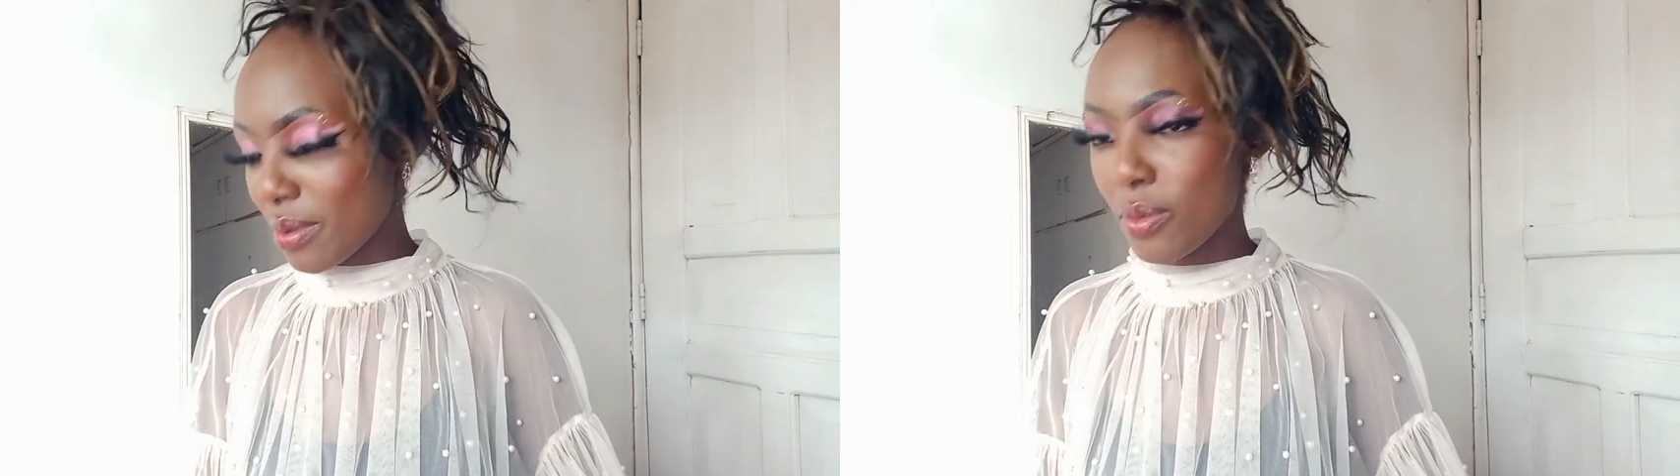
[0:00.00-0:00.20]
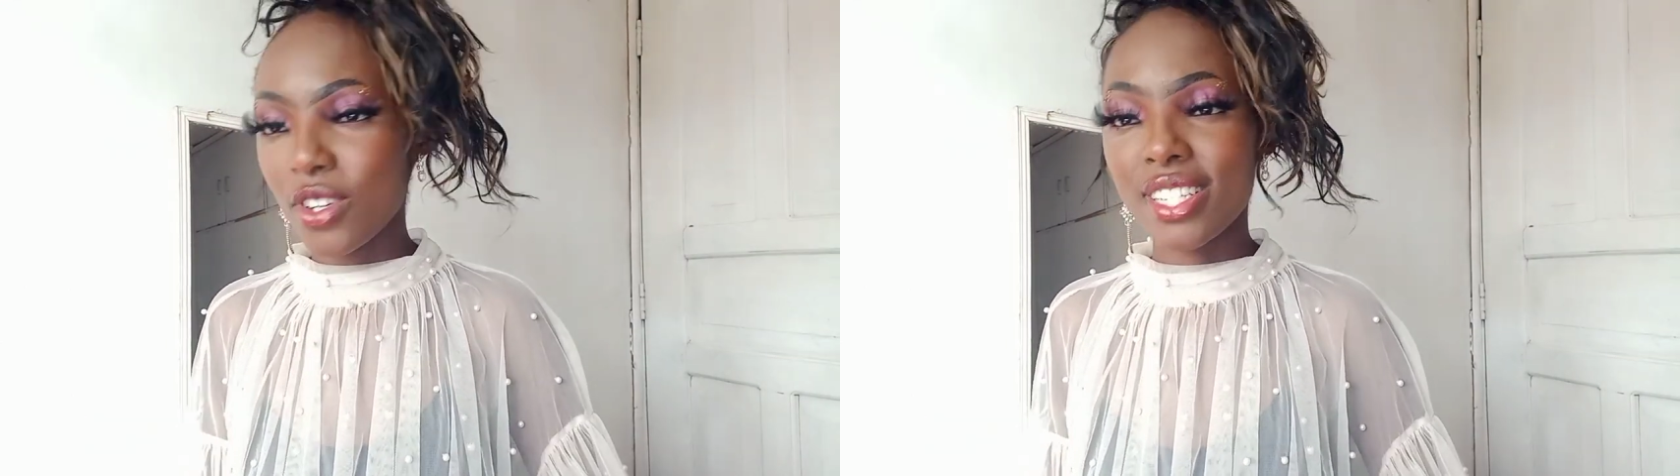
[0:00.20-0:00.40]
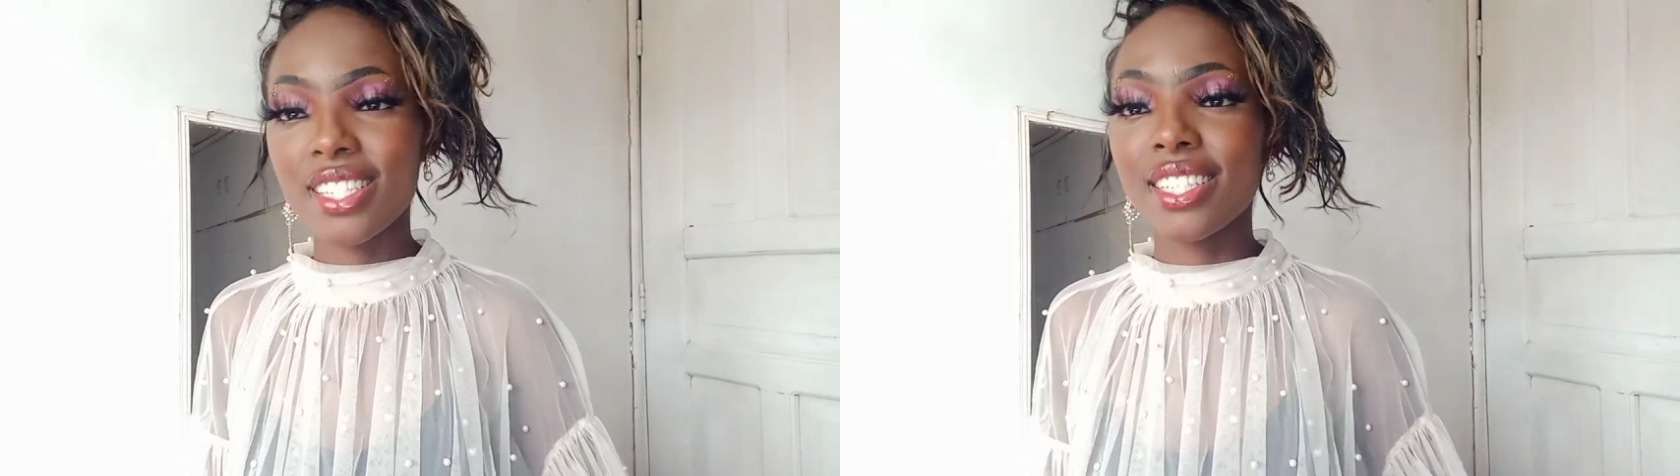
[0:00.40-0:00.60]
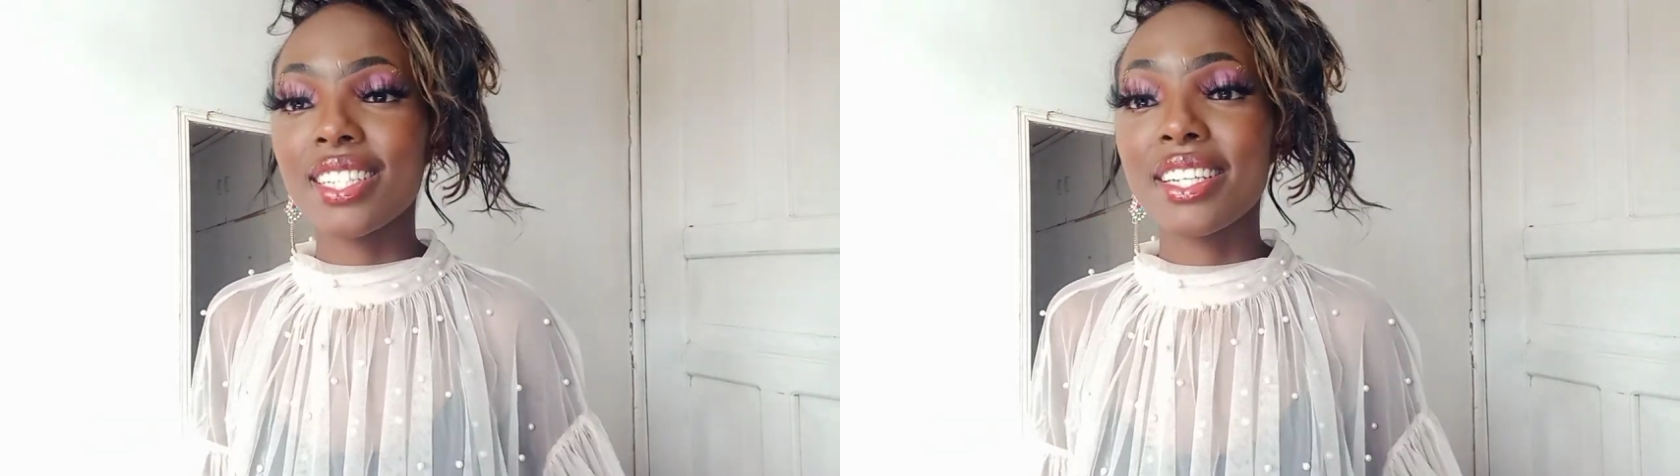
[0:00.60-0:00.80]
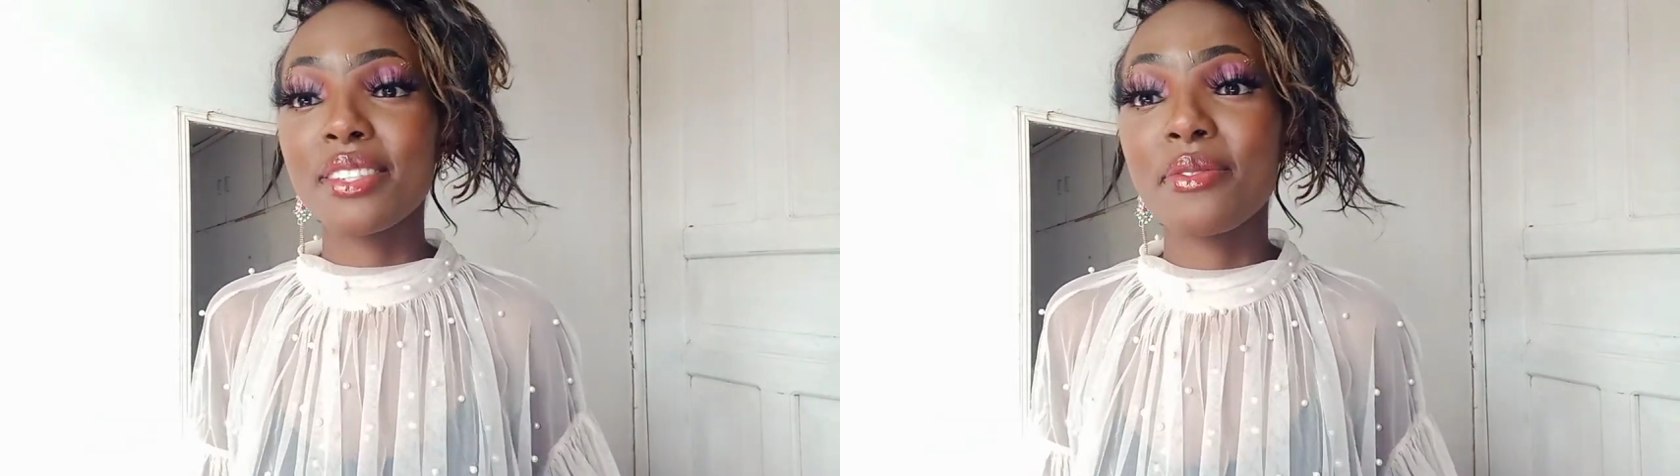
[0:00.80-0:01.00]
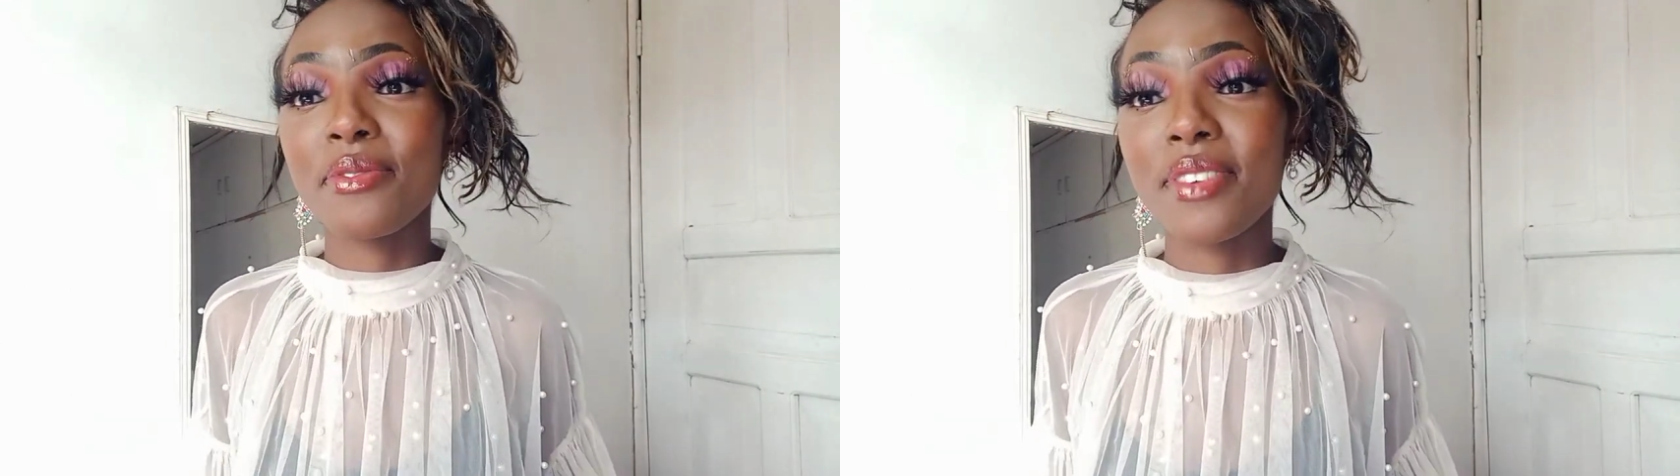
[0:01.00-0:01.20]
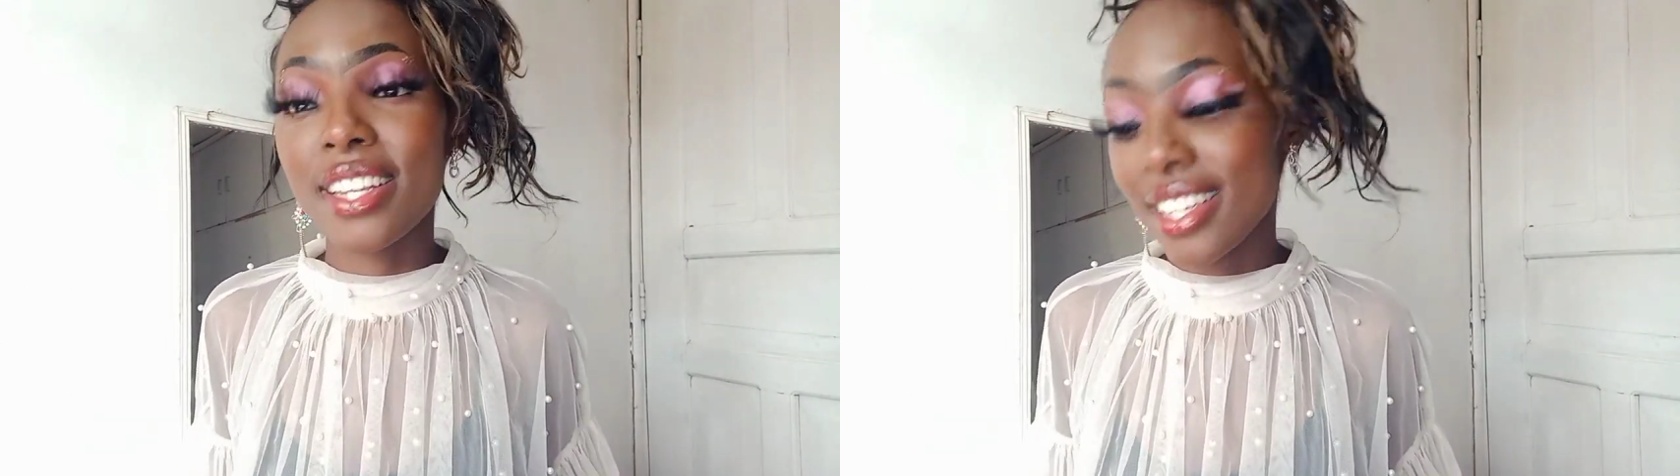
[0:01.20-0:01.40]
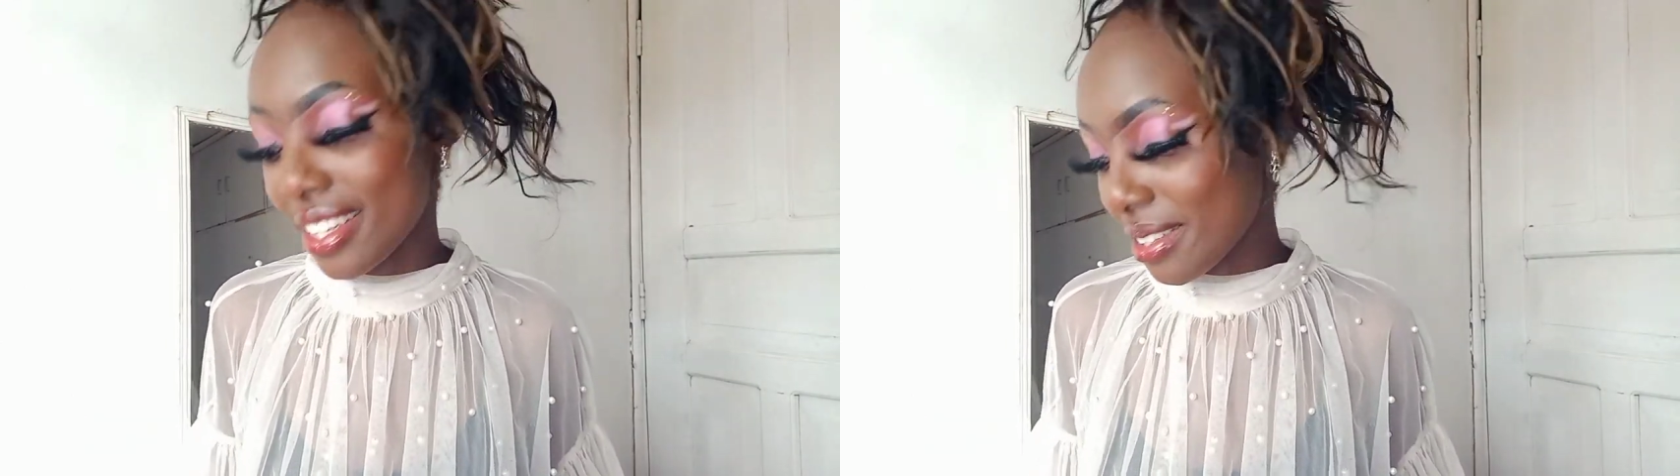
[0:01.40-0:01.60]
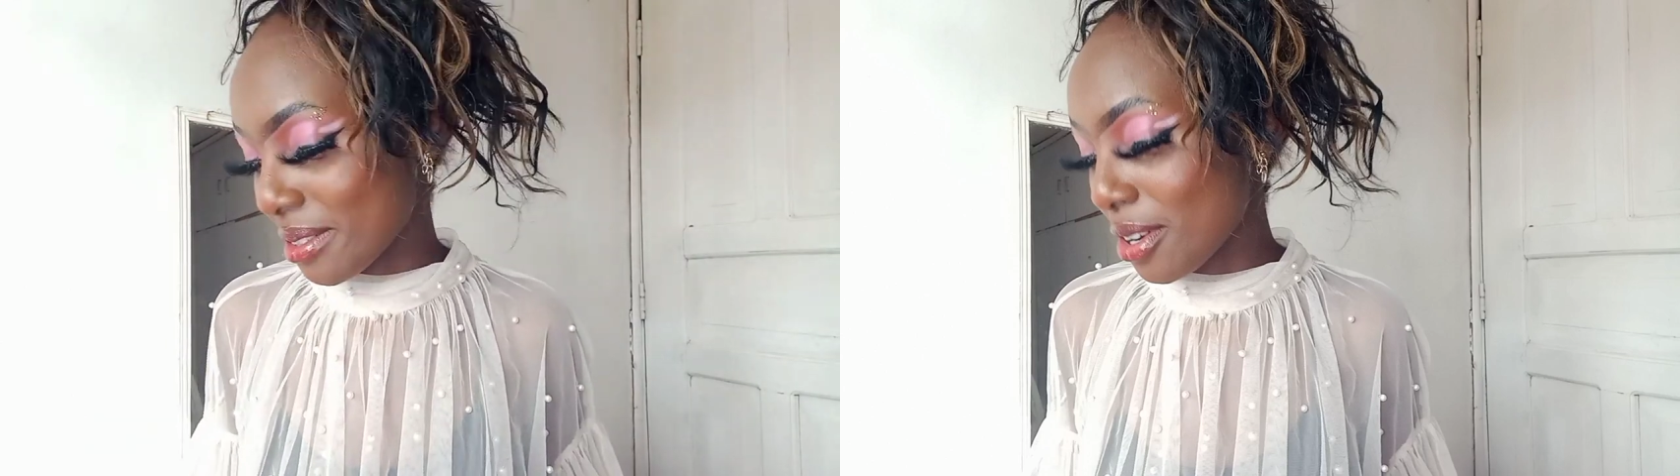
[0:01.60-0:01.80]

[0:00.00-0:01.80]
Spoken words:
memories are just funny.